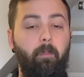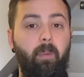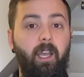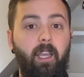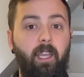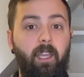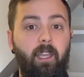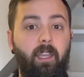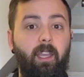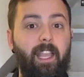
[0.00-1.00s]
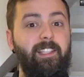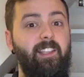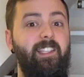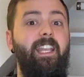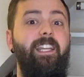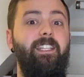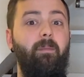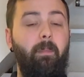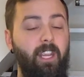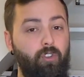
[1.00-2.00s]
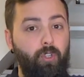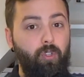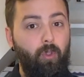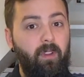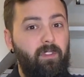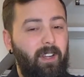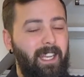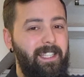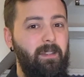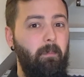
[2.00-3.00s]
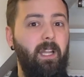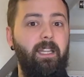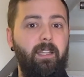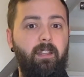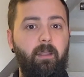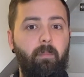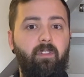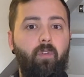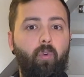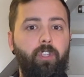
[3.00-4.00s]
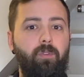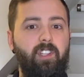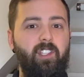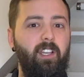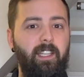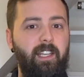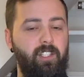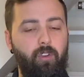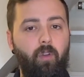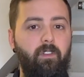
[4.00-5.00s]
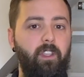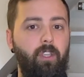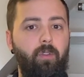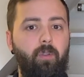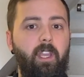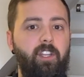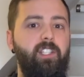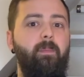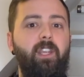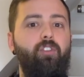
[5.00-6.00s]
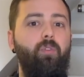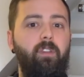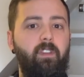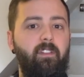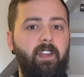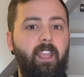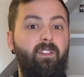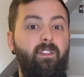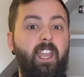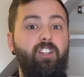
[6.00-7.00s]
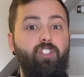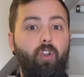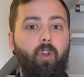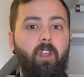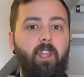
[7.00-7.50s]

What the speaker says: But as I said, make sure you do it for at least a month before you decide that it's not for you, just to make sure you've given it a fair shot